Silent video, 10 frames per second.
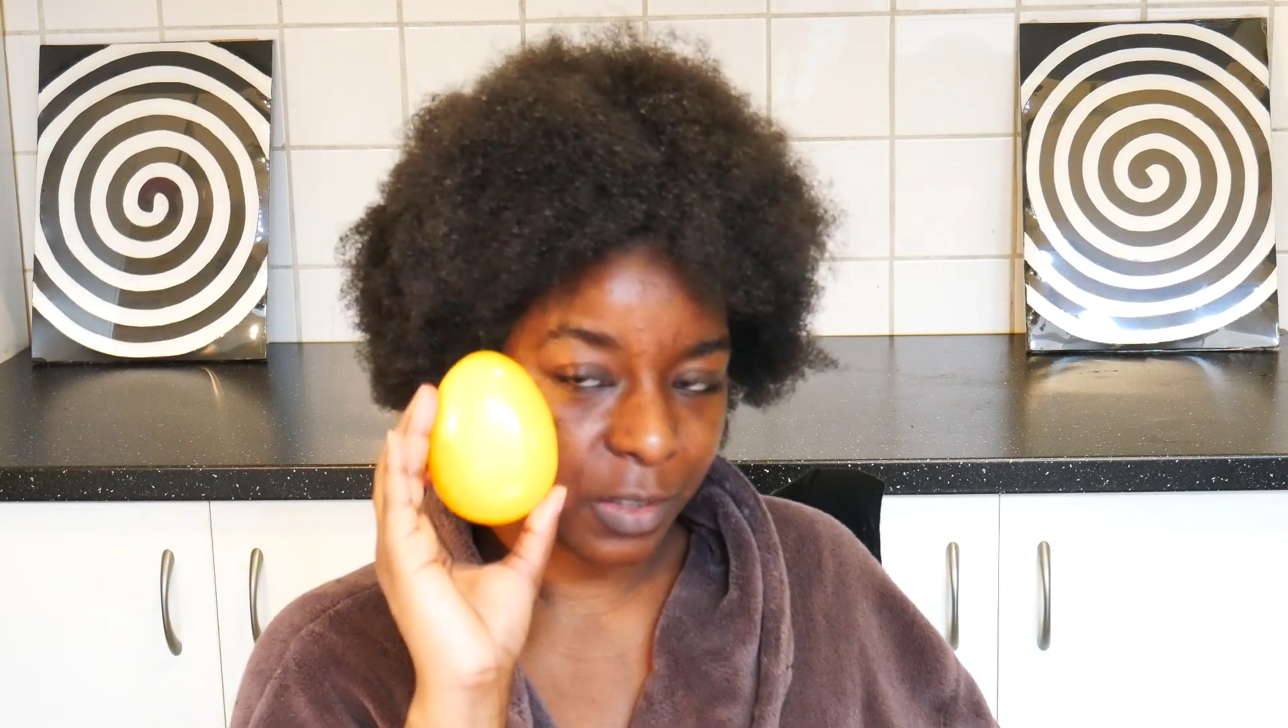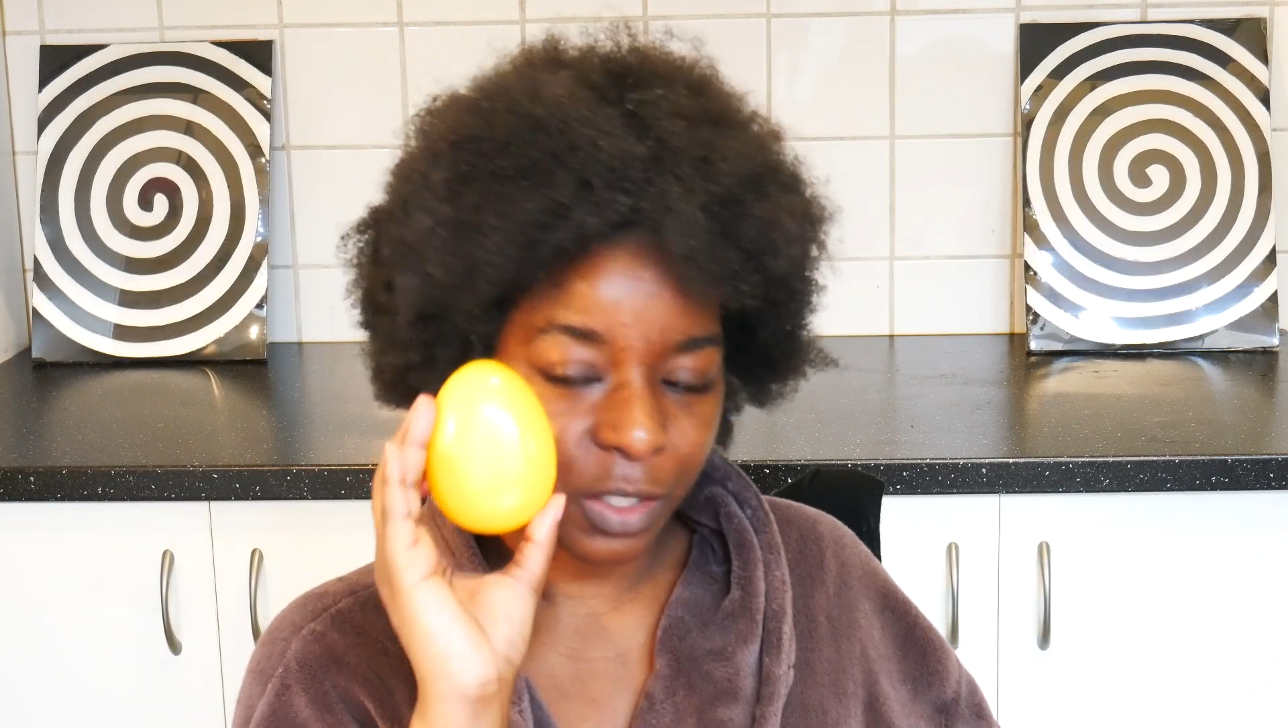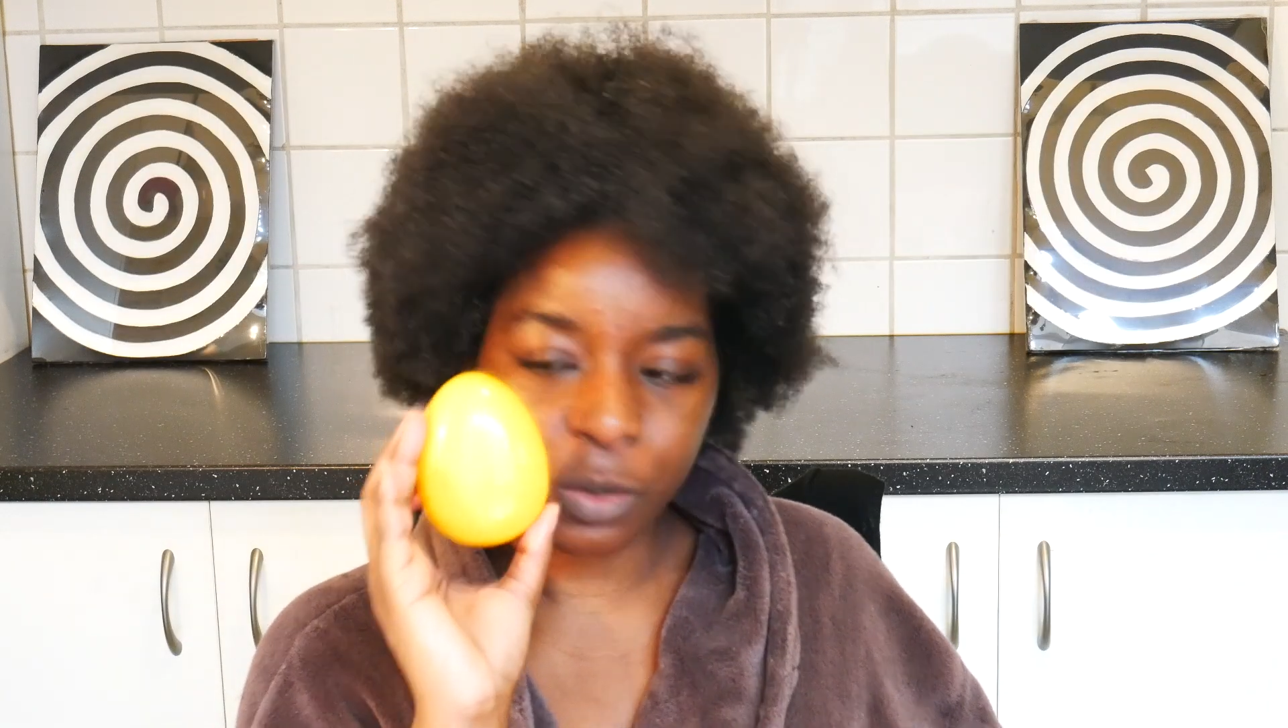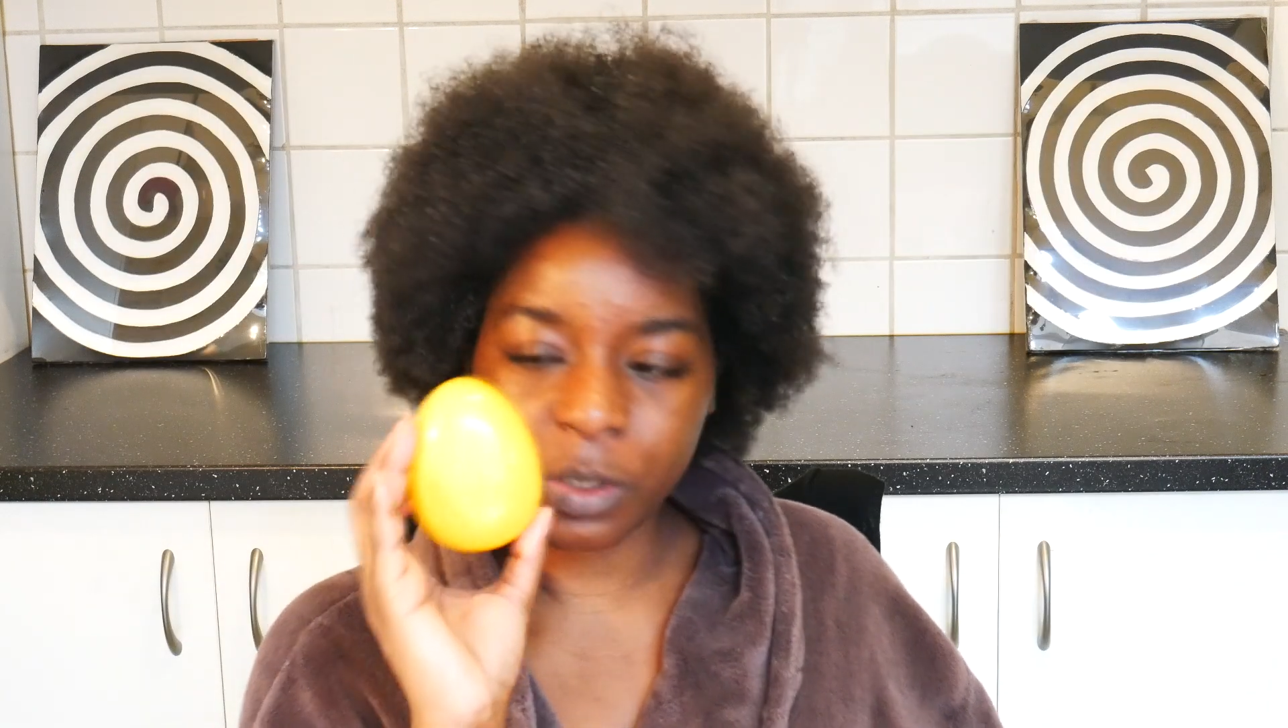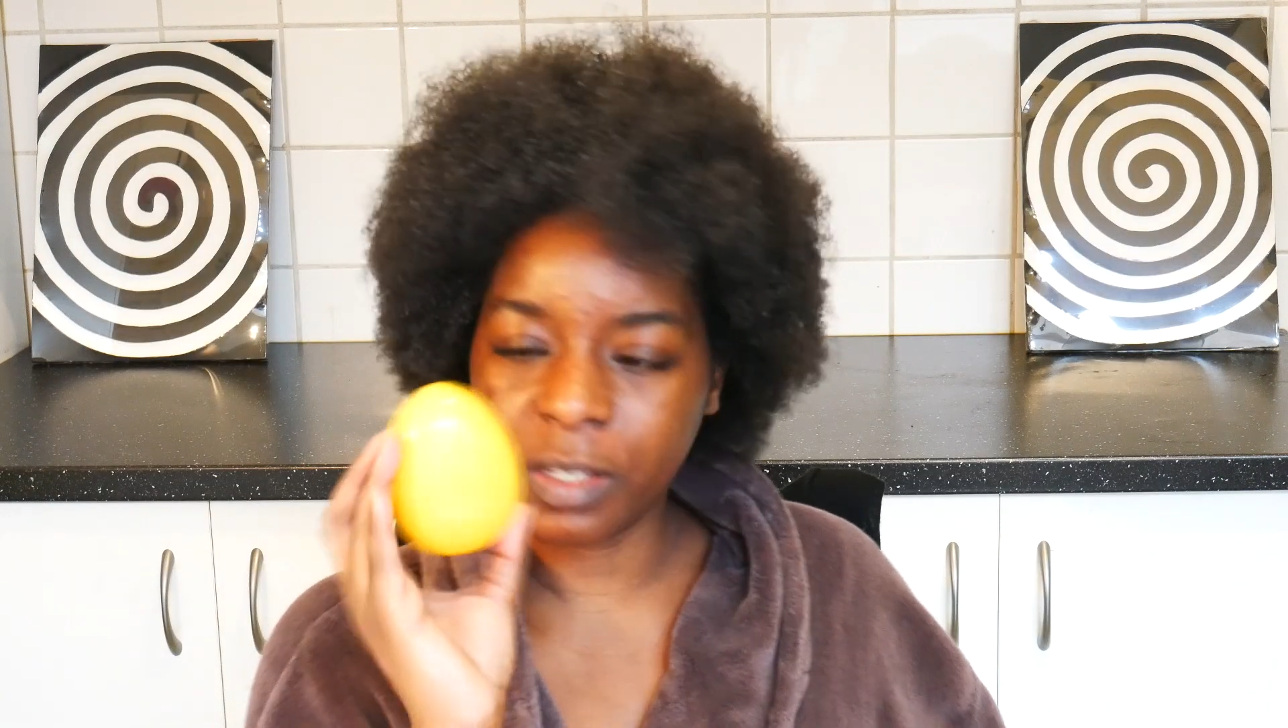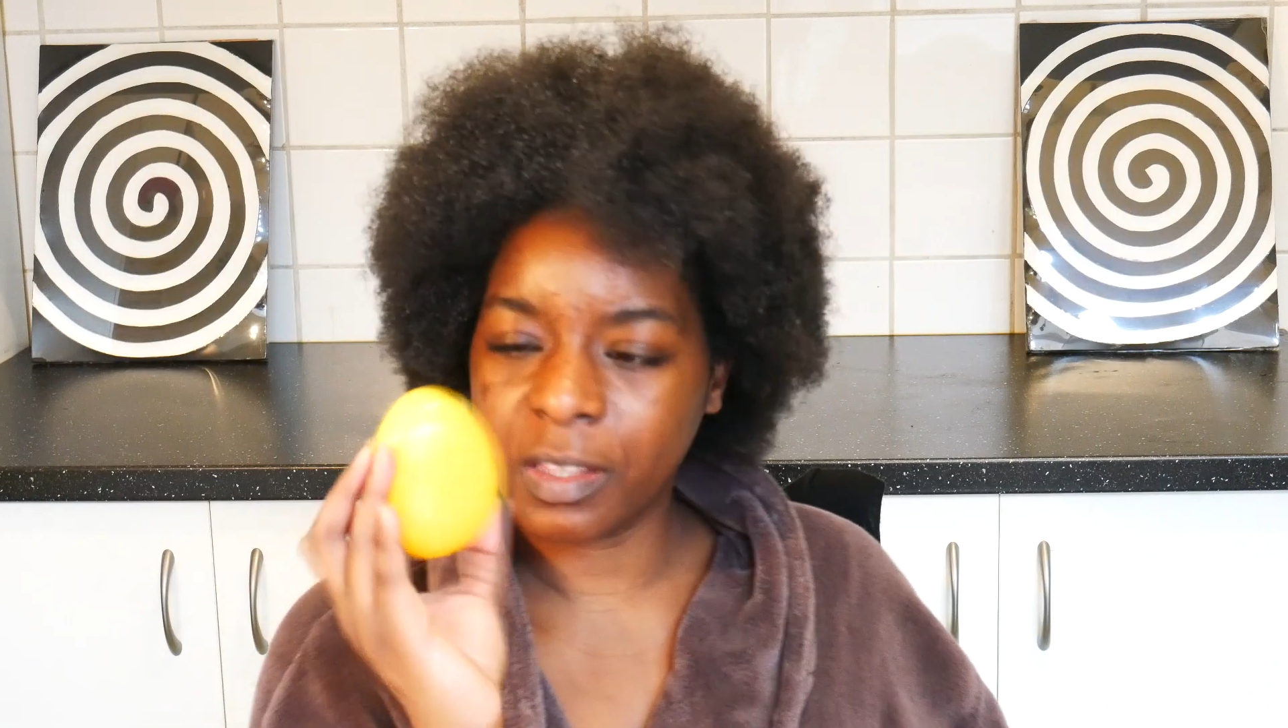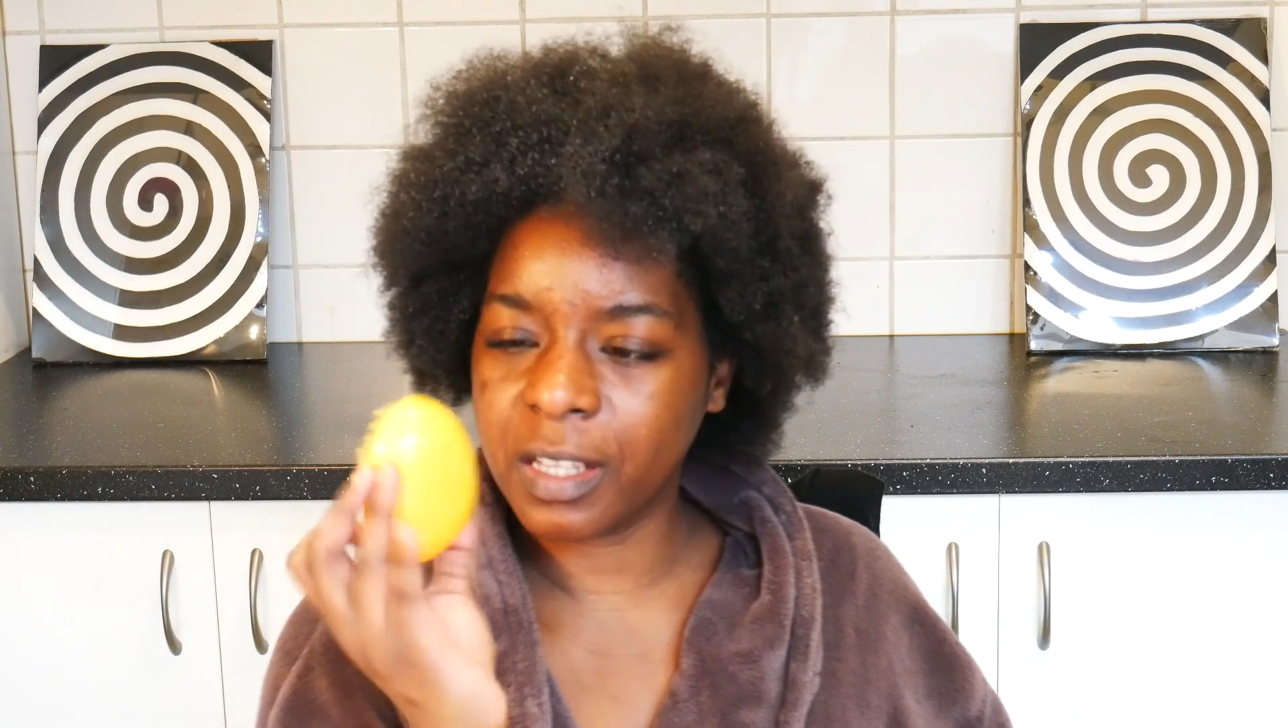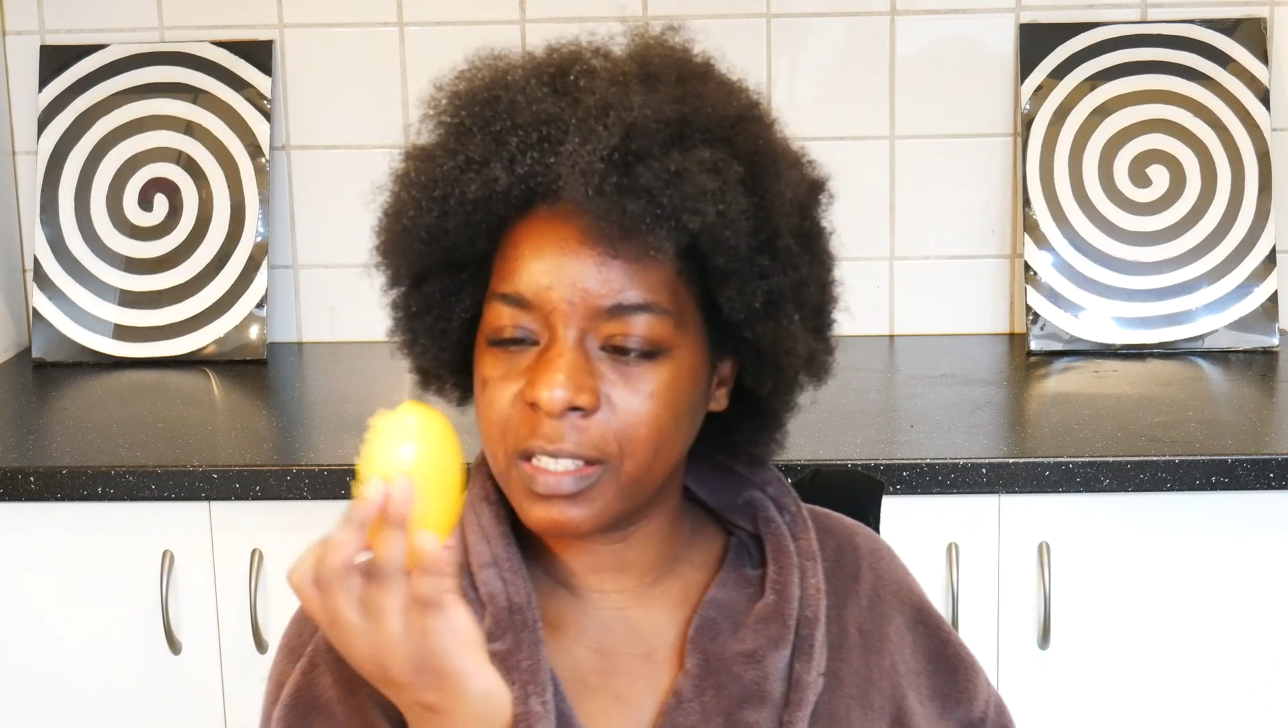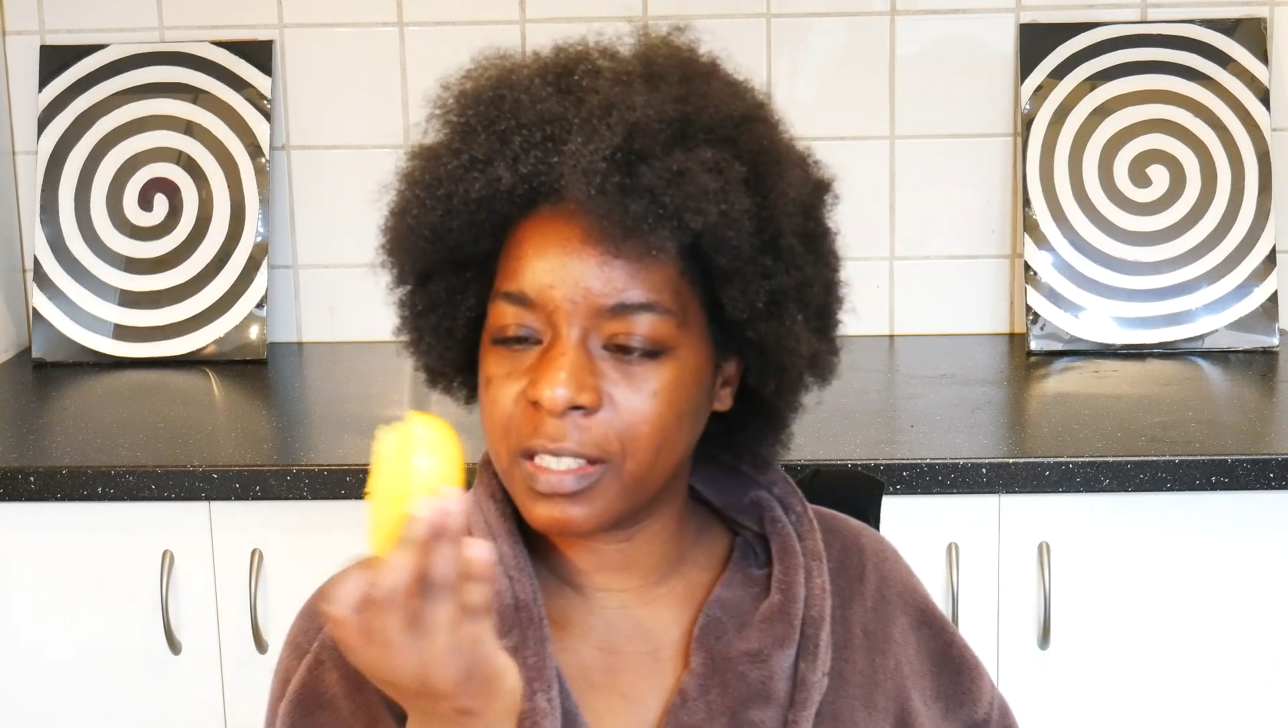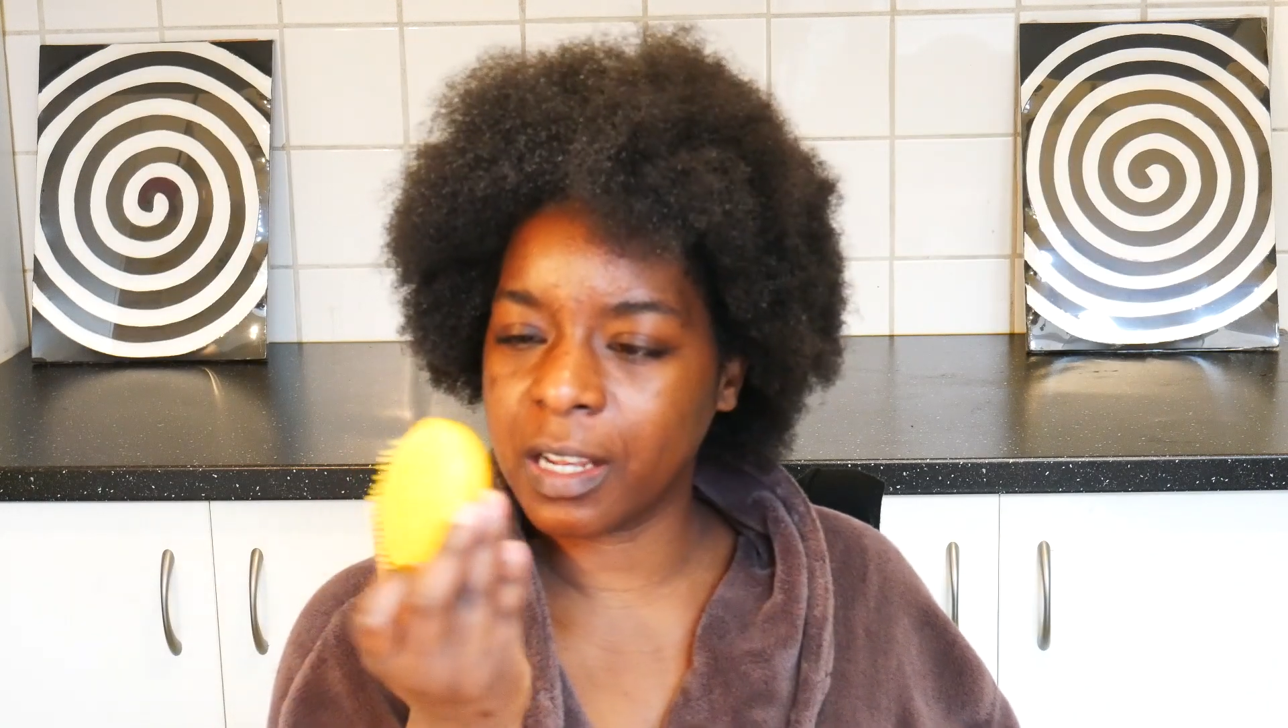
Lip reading: Using this